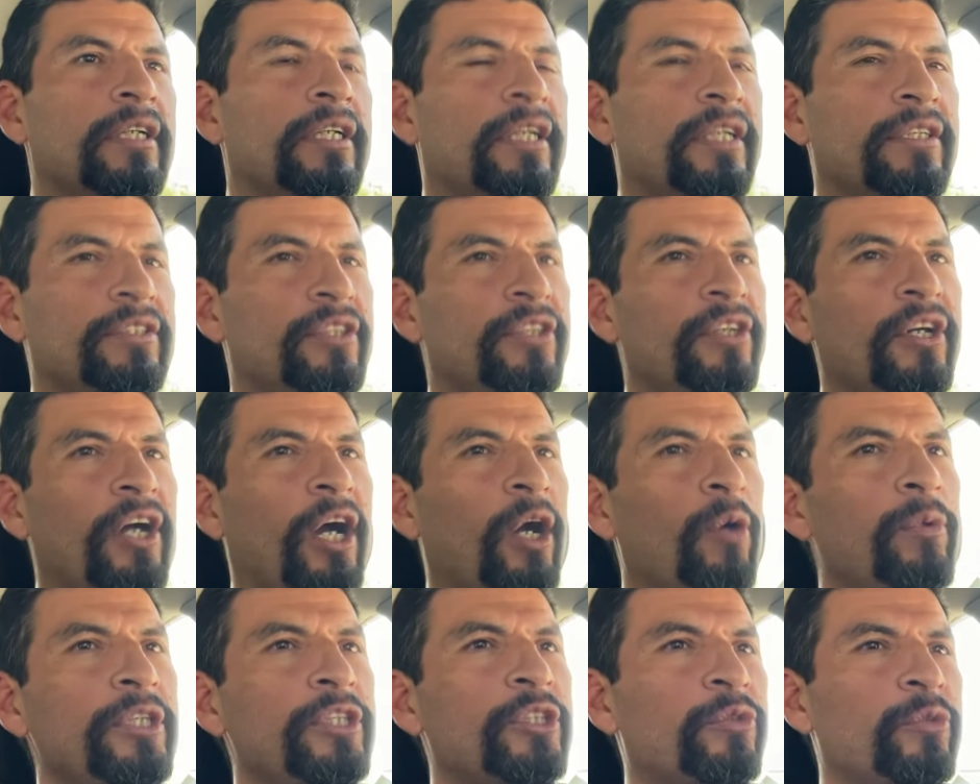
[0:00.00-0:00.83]
because he
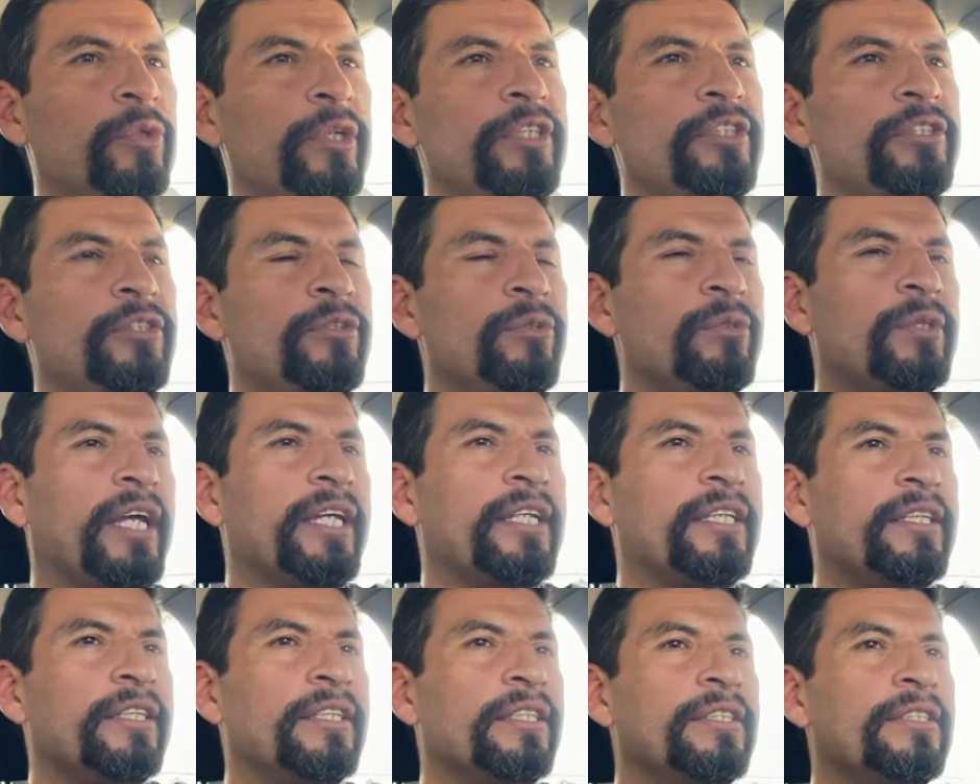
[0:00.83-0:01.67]
always treats you
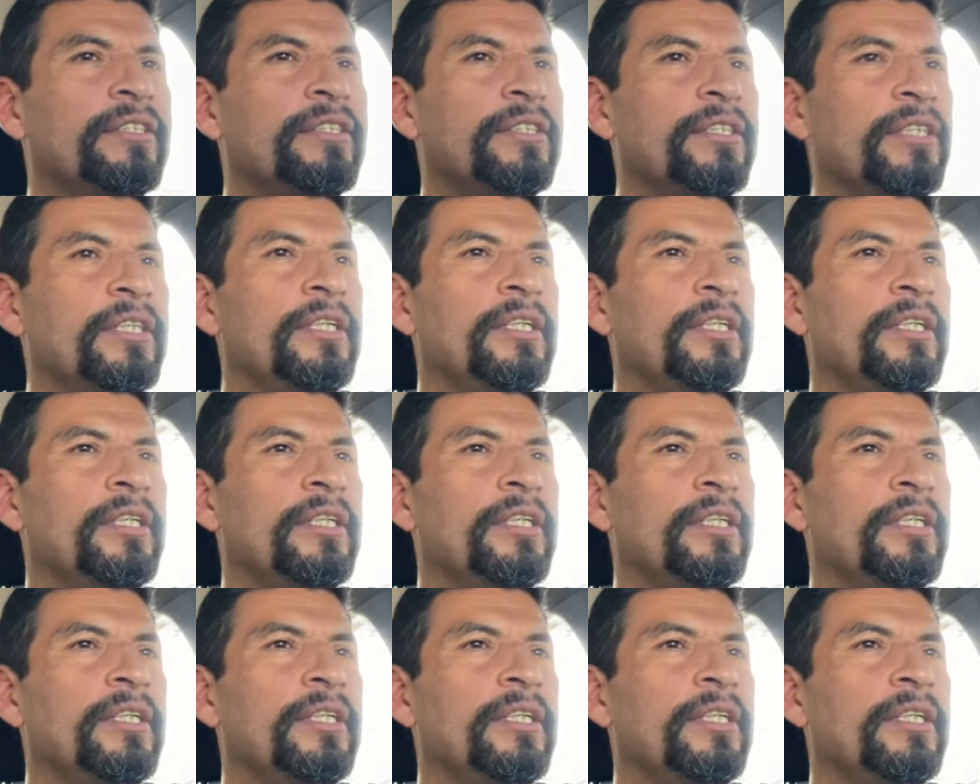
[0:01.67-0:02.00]
like this.